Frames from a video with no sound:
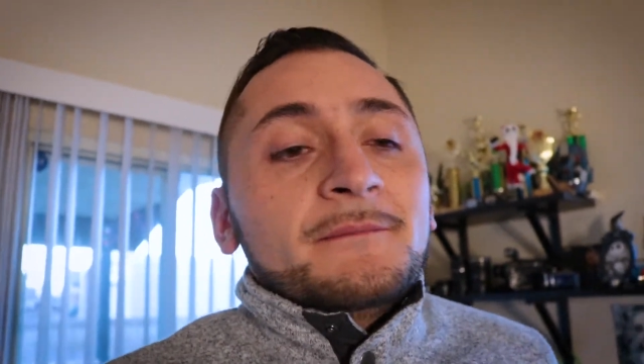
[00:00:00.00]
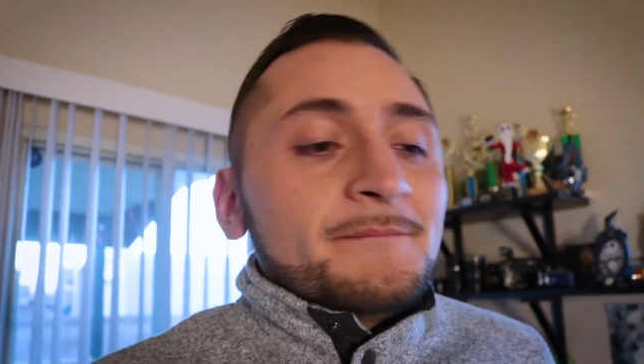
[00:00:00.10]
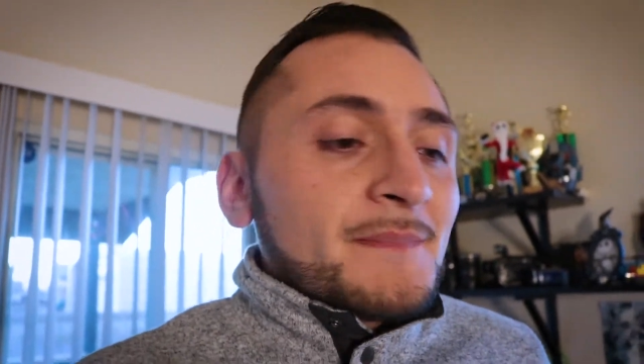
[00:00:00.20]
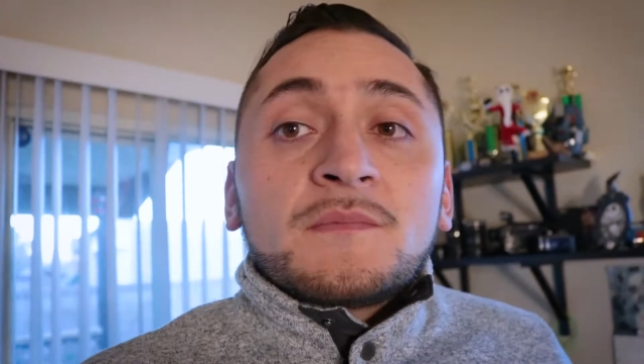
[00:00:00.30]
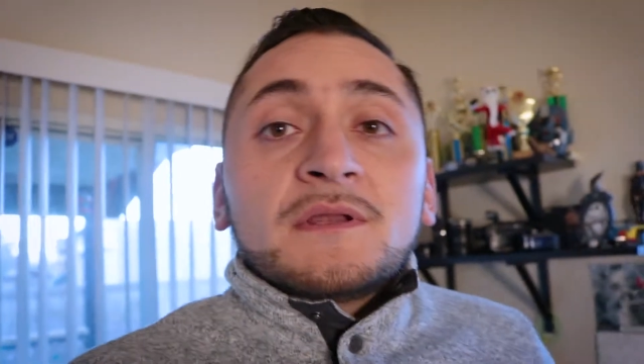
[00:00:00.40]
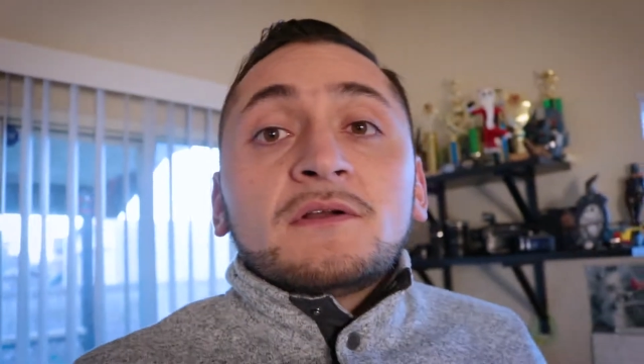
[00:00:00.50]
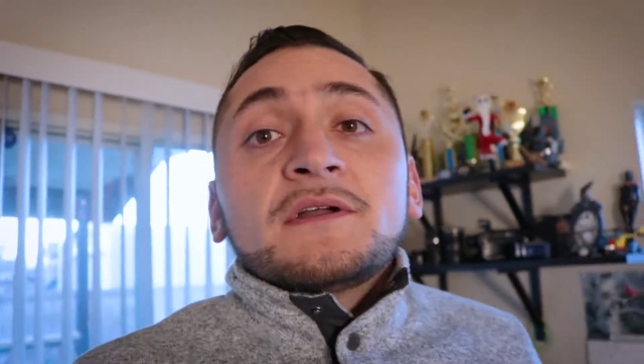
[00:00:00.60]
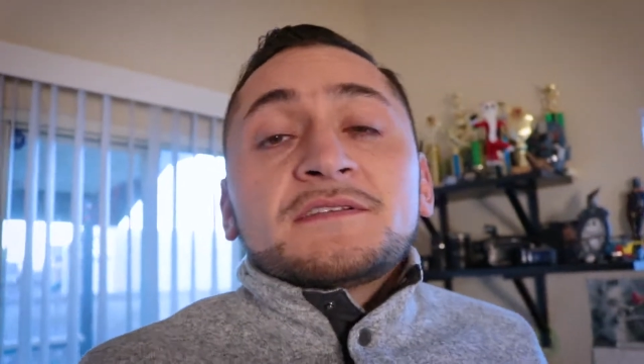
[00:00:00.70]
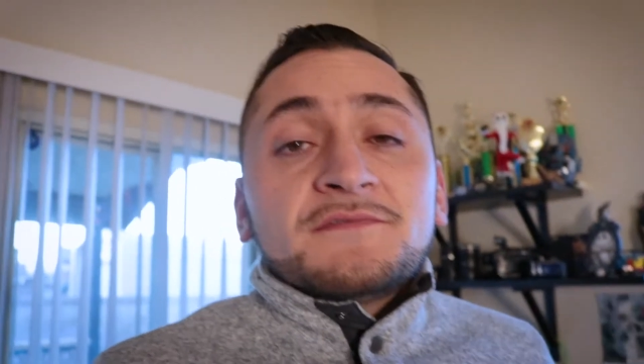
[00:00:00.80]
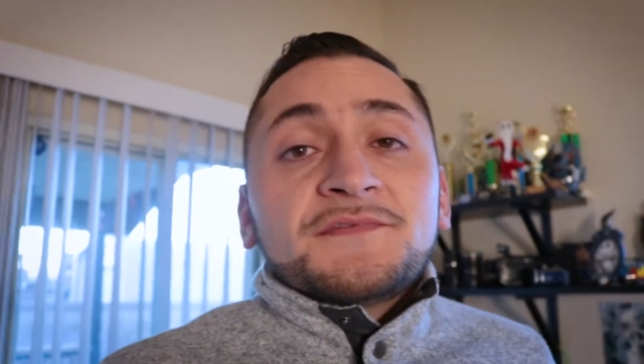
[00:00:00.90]
I'm gonna go
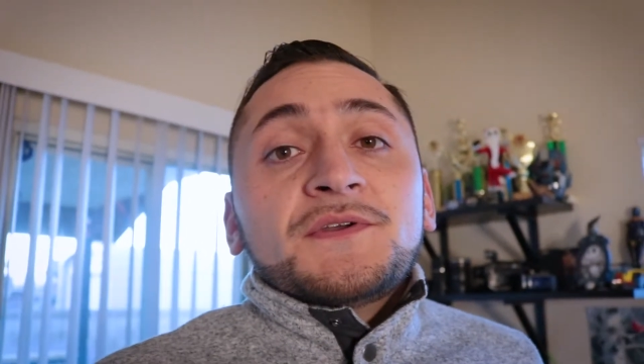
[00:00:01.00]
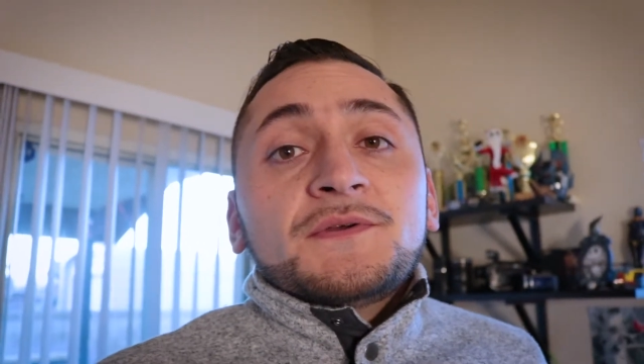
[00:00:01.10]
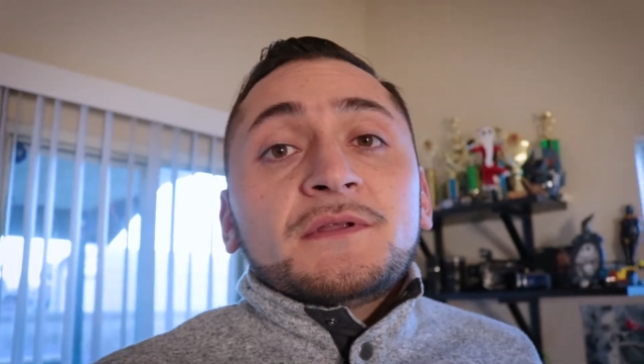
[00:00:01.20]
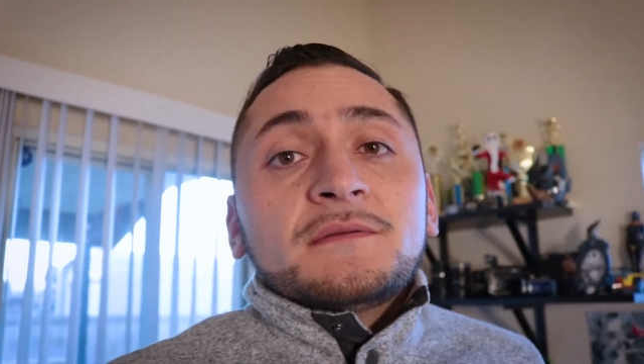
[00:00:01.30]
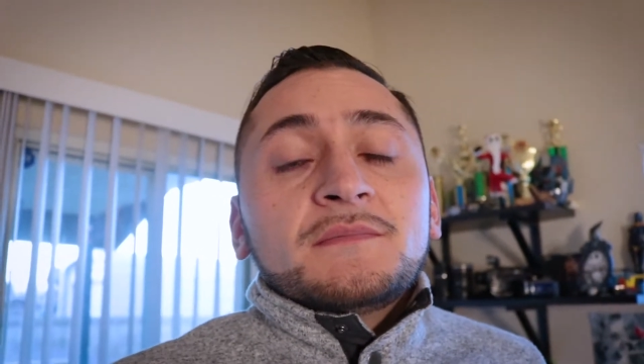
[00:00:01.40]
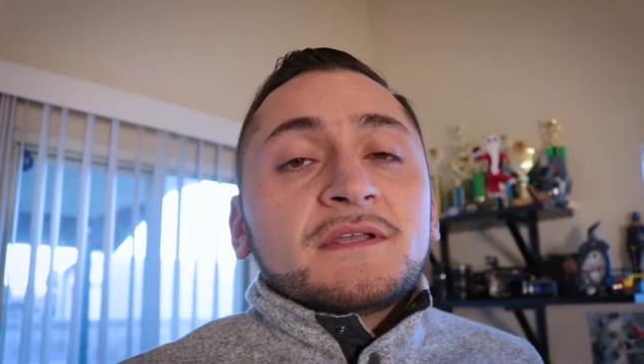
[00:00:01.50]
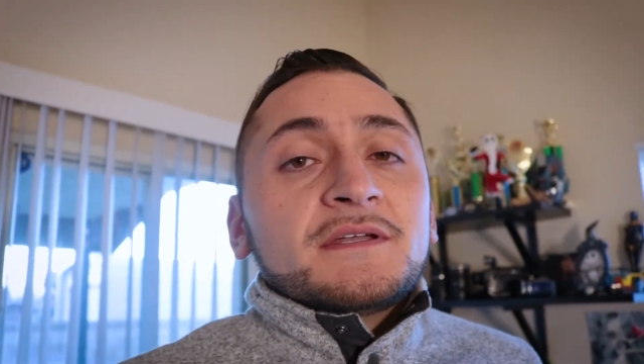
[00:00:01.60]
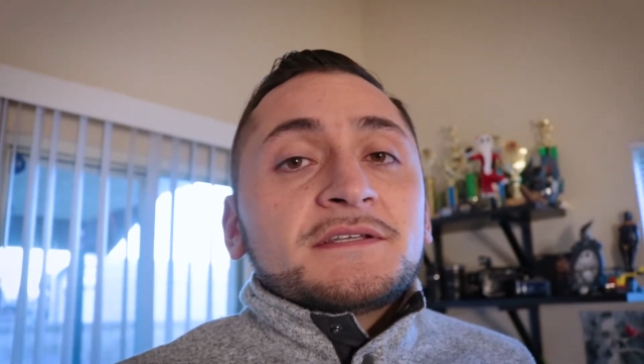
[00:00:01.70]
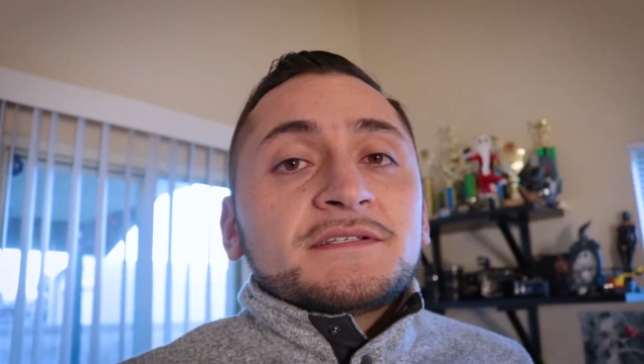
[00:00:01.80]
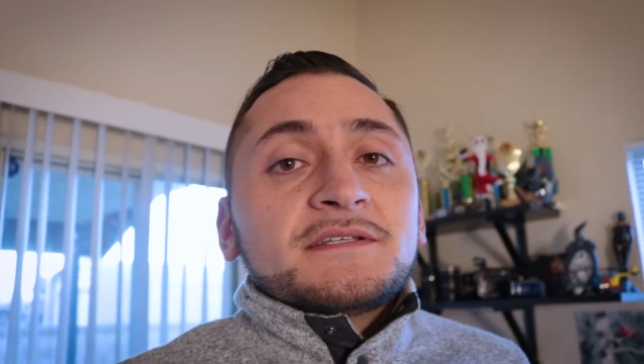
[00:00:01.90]
get some food
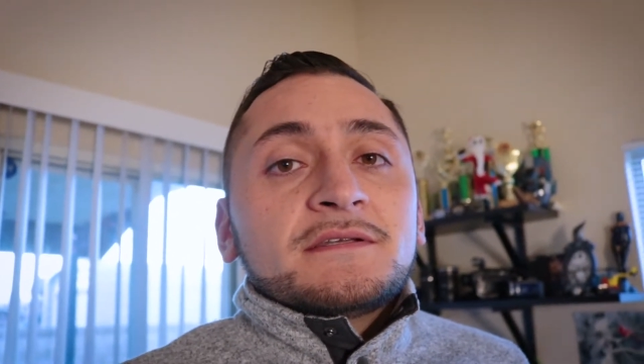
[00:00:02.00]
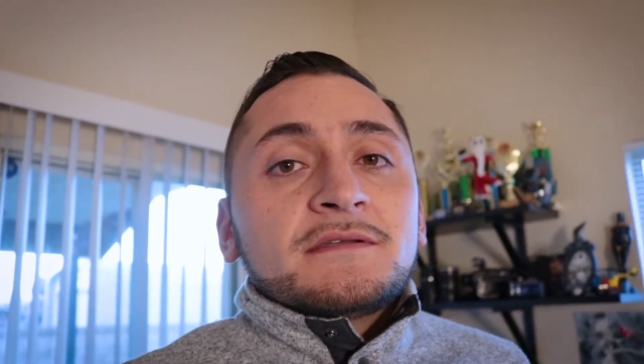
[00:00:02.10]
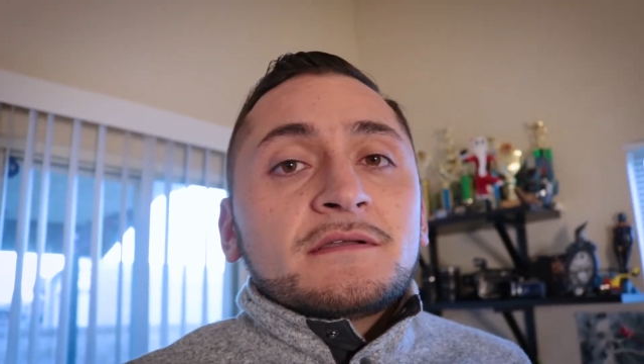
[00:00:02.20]
because